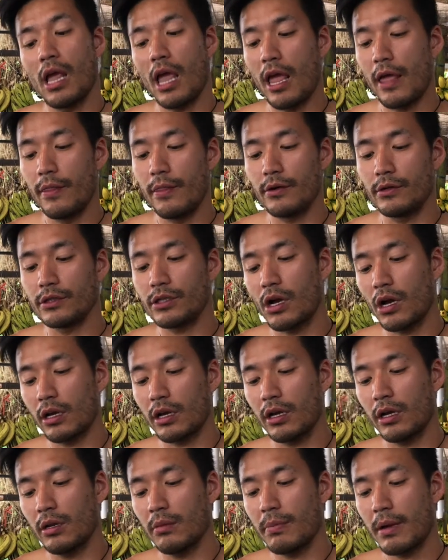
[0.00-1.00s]
and they're
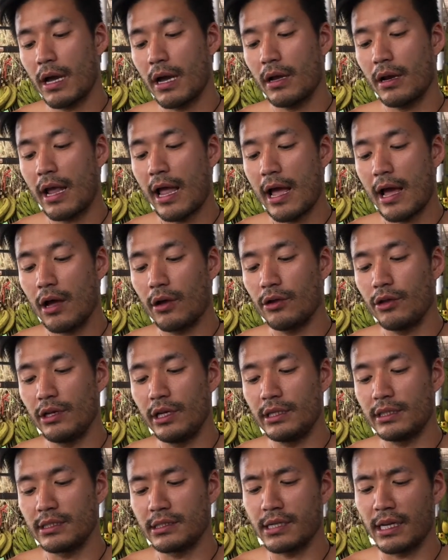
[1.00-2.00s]
talking about how you
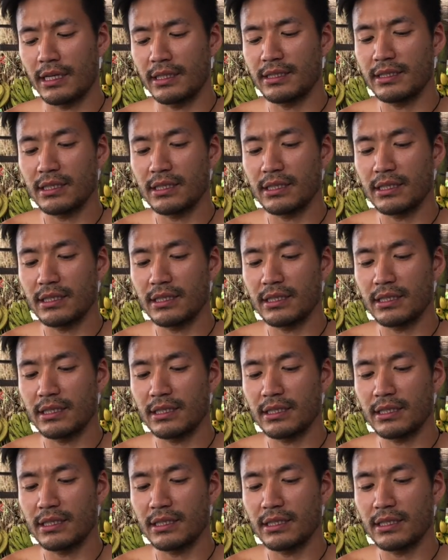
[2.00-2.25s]
need to take